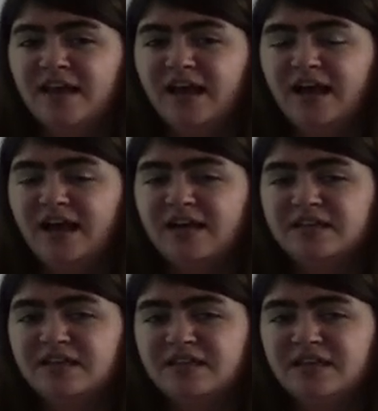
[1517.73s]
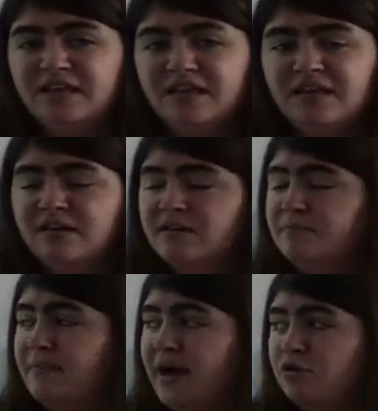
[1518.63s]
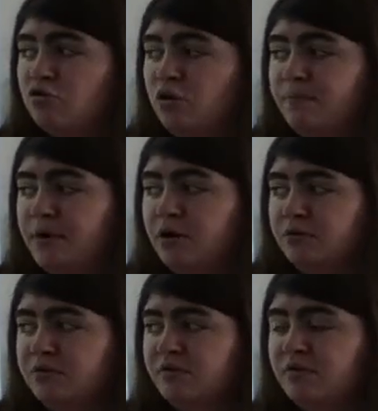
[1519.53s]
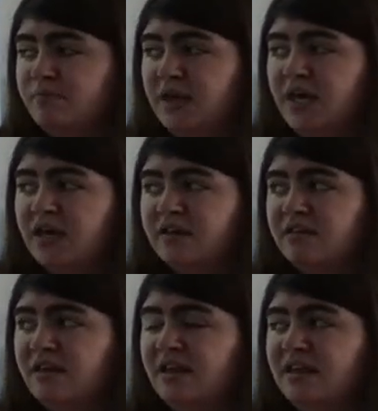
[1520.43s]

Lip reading: on the module posts because it